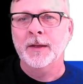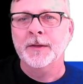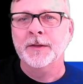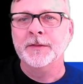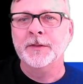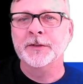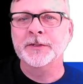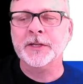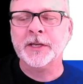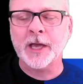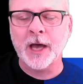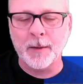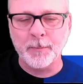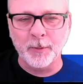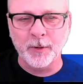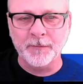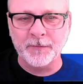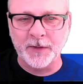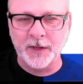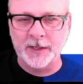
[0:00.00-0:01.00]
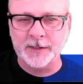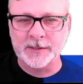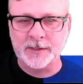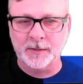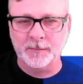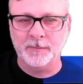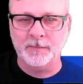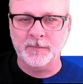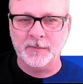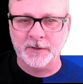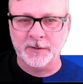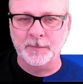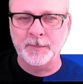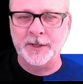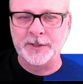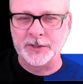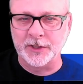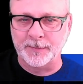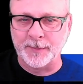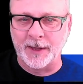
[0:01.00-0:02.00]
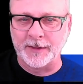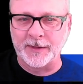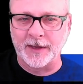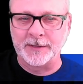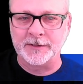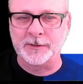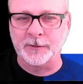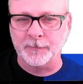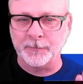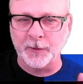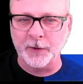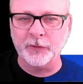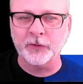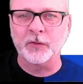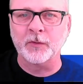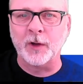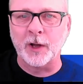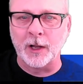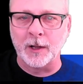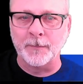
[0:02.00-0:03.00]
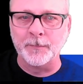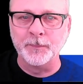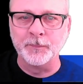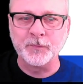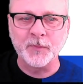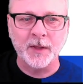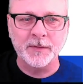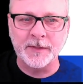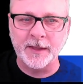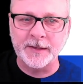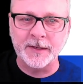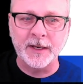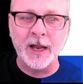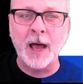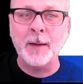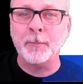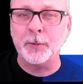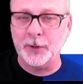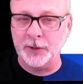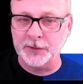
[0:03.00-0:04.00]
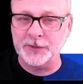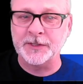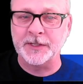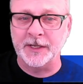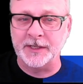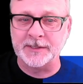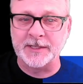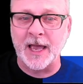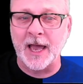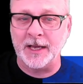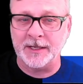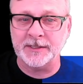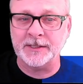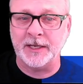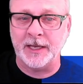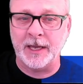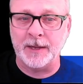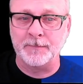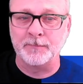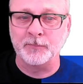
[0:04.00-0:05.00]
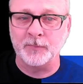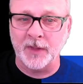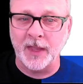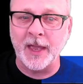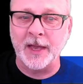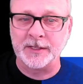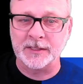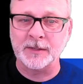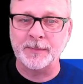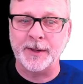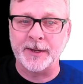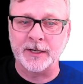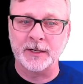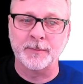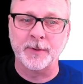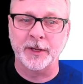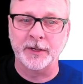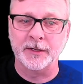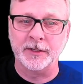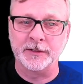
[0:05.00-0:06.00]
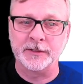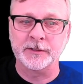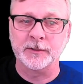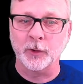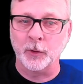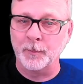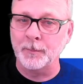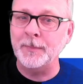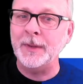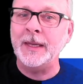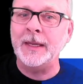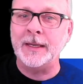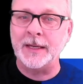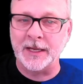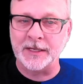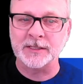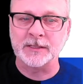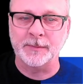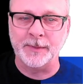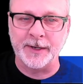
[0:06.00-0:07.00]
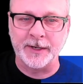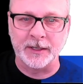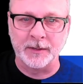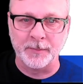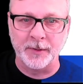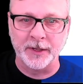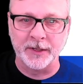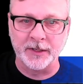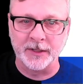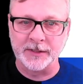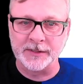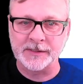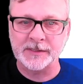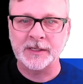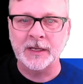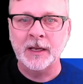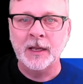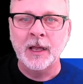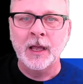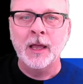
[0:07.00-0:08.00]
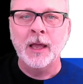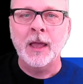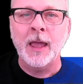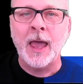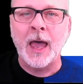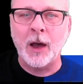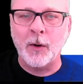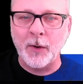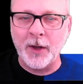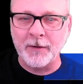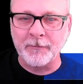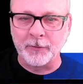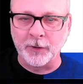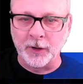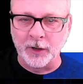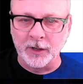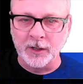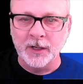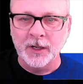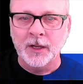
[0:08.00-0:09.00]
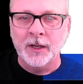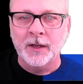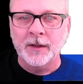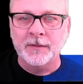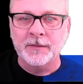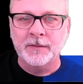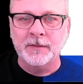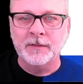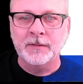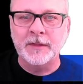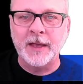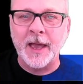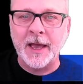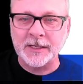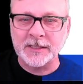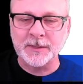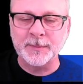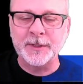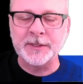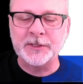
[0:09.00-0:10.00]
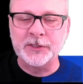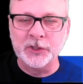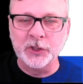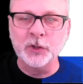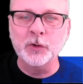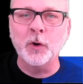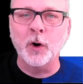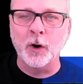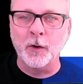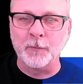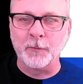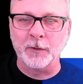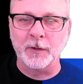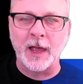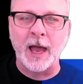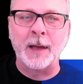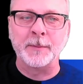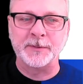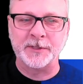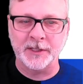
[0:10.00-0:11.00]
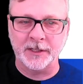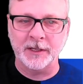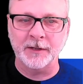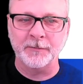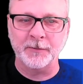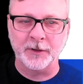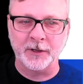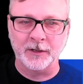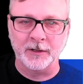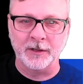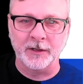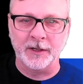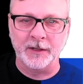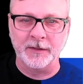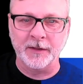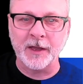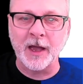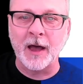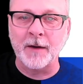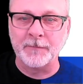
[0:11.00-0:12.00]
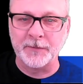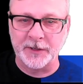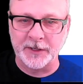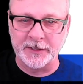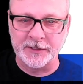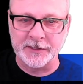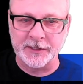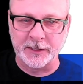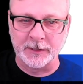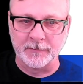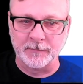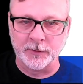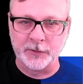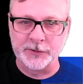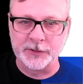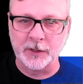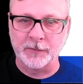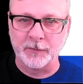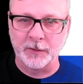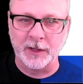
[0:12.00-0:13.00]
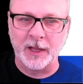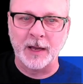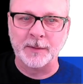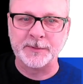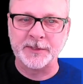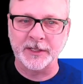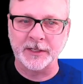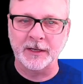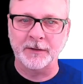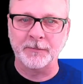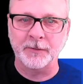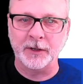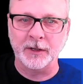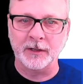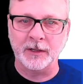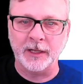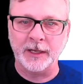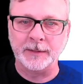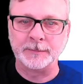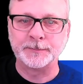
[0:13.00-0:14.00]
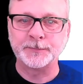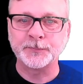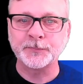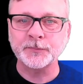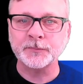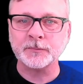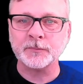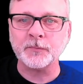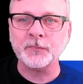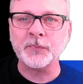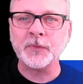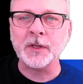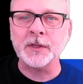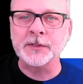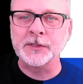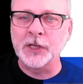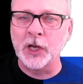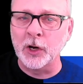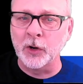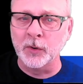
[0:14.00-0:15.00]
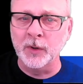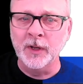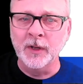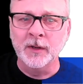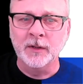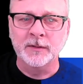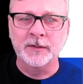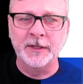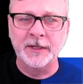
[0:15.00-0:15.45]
There's a couple of things to mention about that. So first of all, they did not produce the exact same estimated abundance or mean estimated abundance. However, the estimates do overlap significantly. The confidence intervals overlap significantly. So the